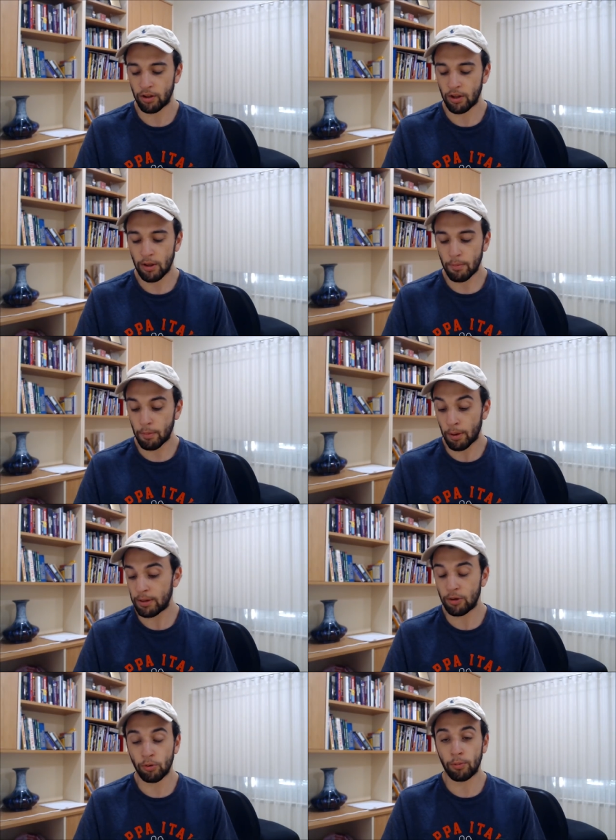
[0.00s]
maybe
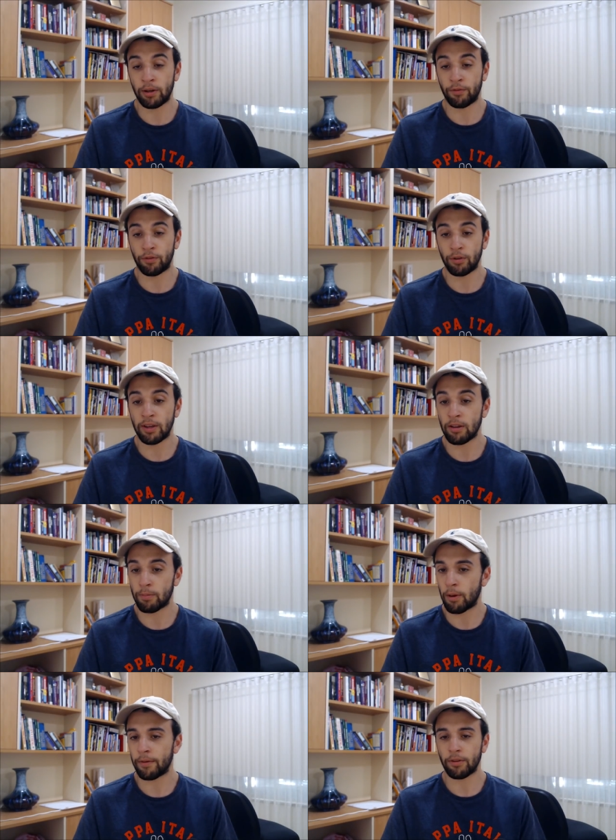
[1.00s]
he will be in a few years,
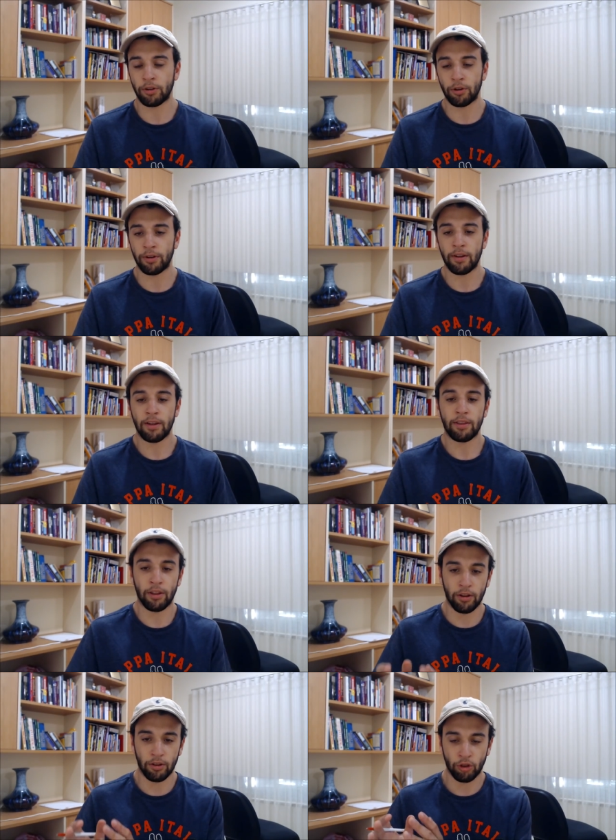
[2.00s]
but you know,
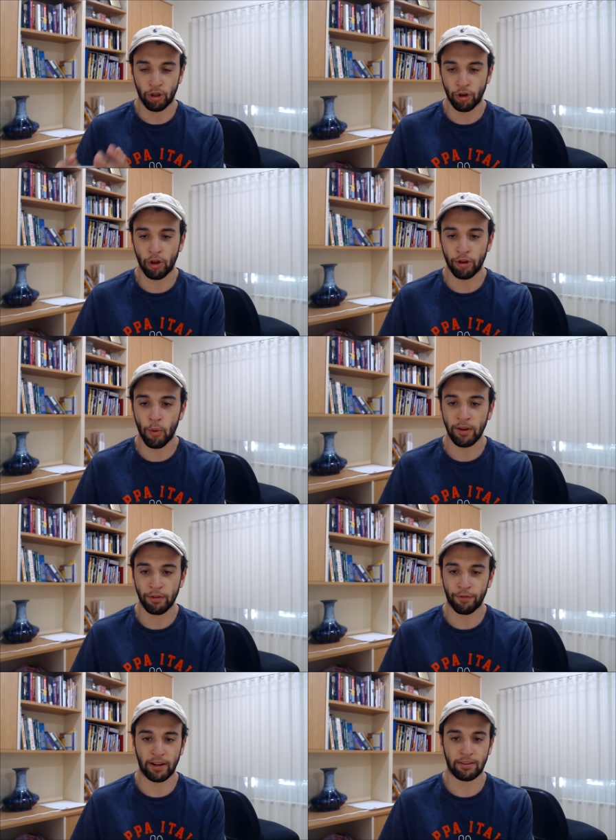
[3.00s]
the not knowing
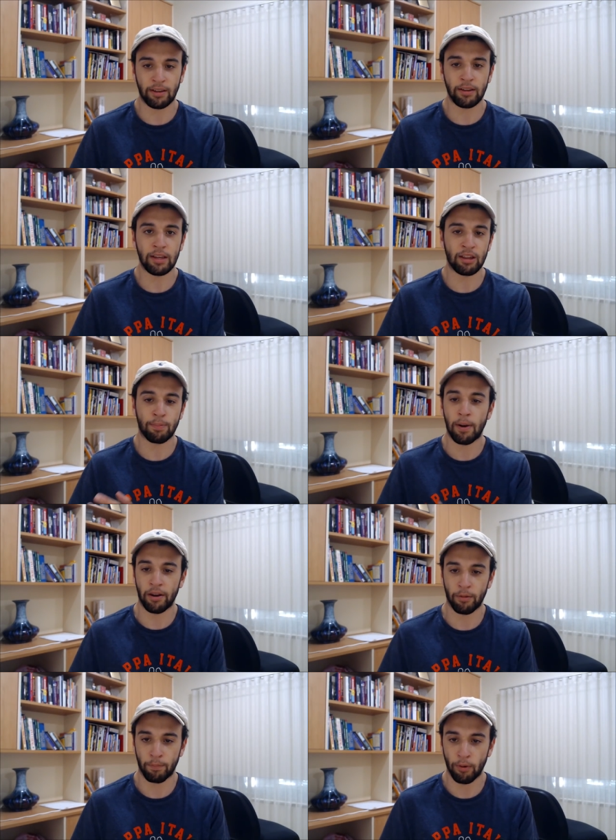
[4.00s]
factor is part of
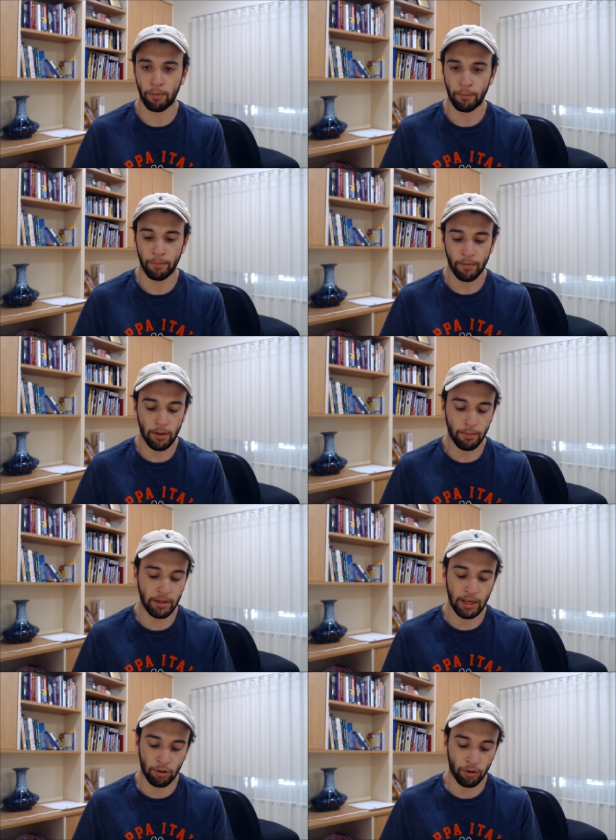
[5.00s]
the problem. But
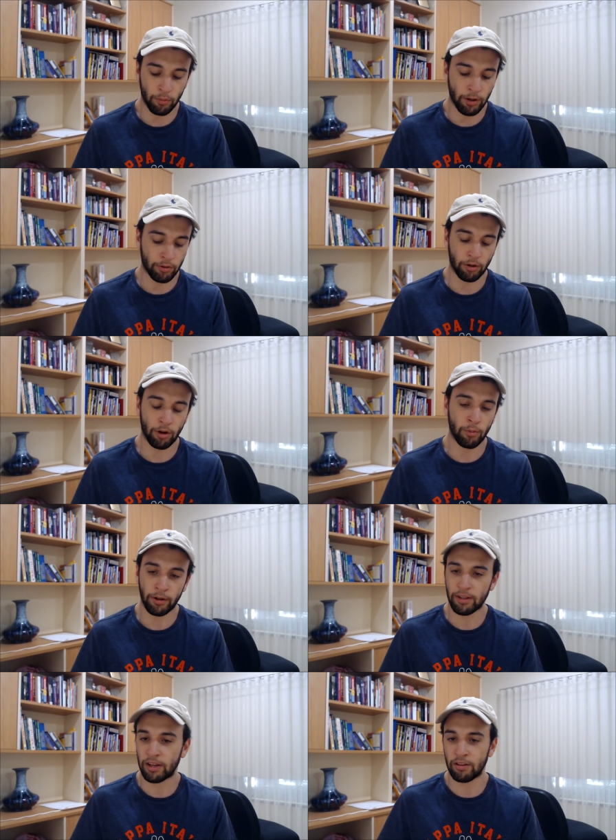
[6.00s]
yeah, it could have worked, could have not
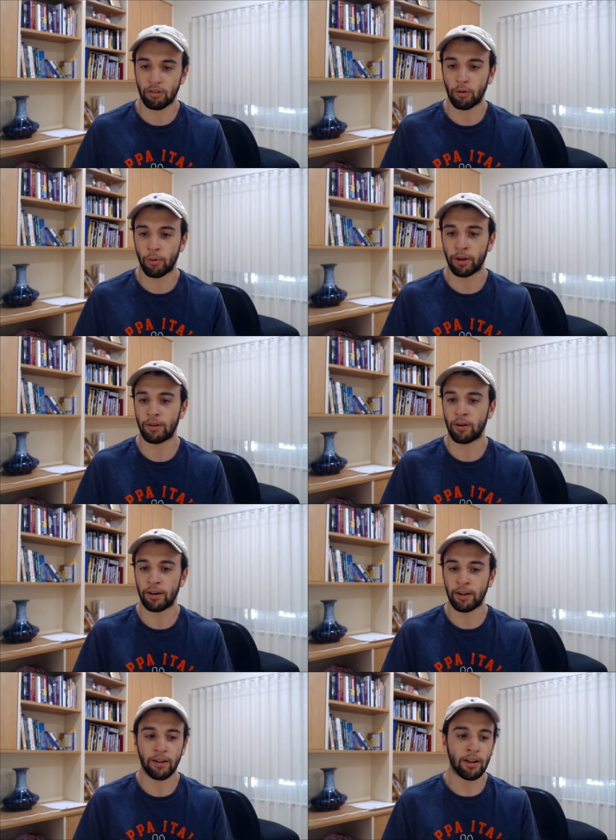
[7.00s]
worked, and it's not working right
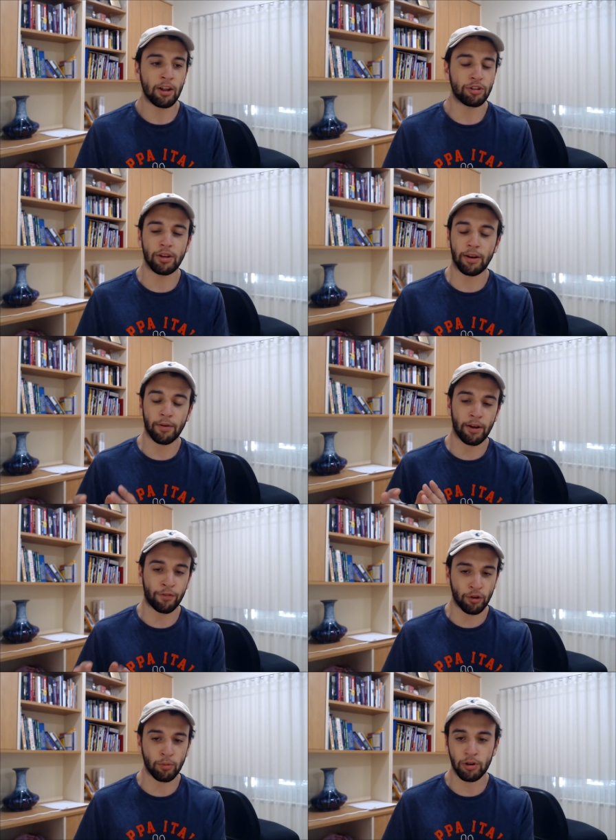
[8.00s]
now. If
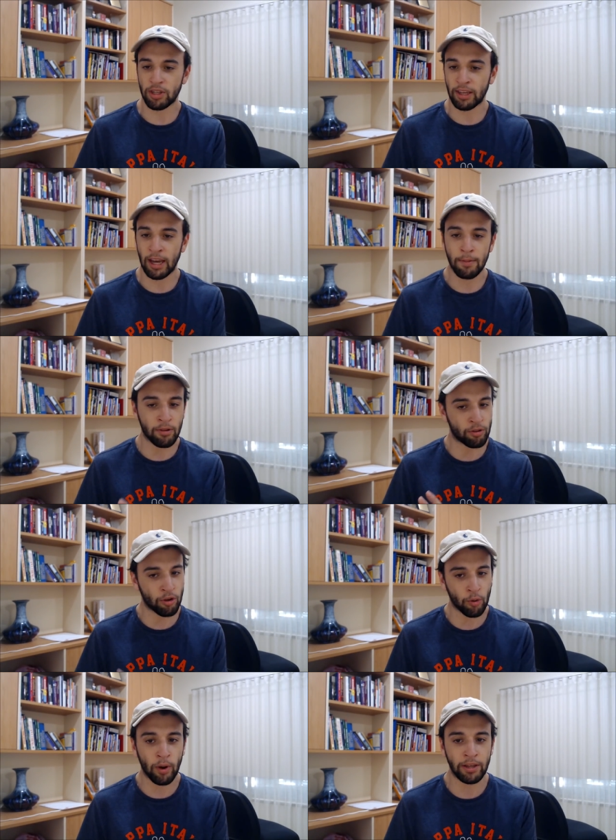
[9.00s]
you watch the game, there's no
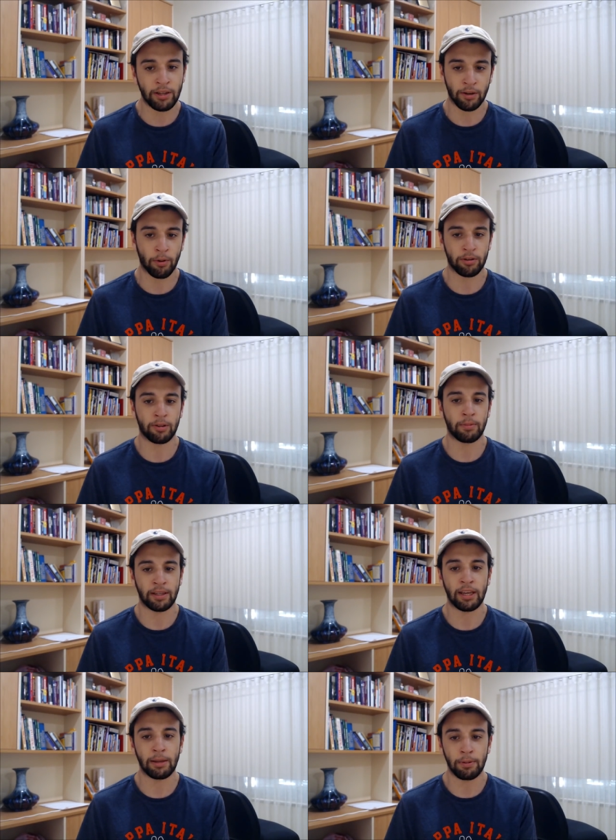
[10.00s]
way you can possibly
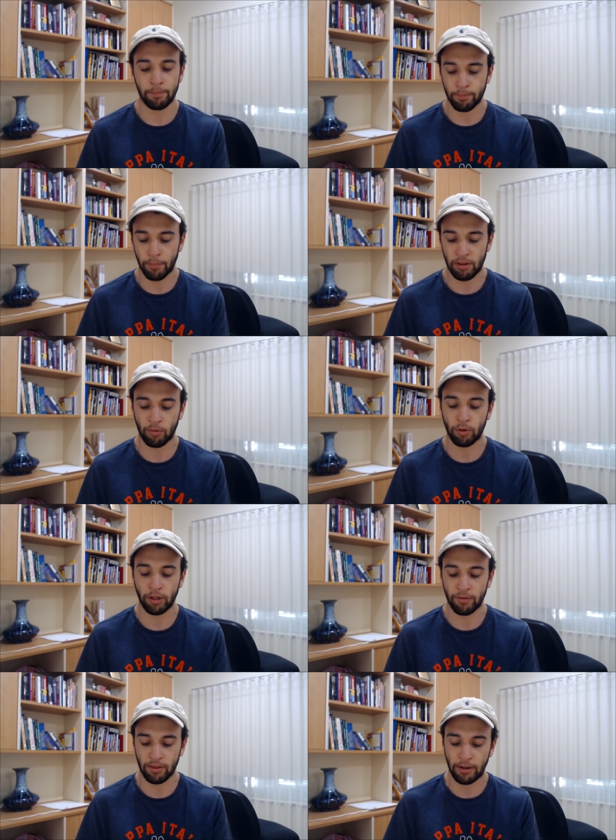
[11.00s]
keep him based on what
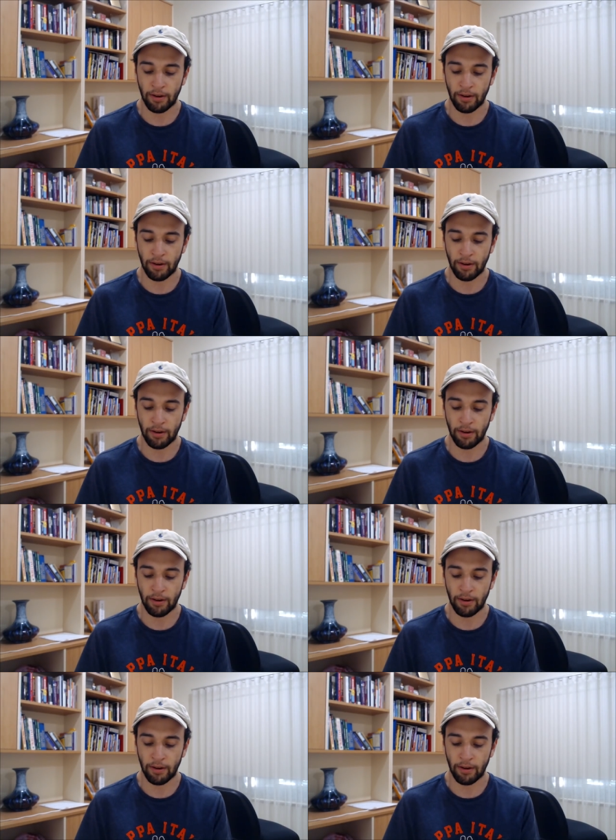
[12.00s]
you've seen.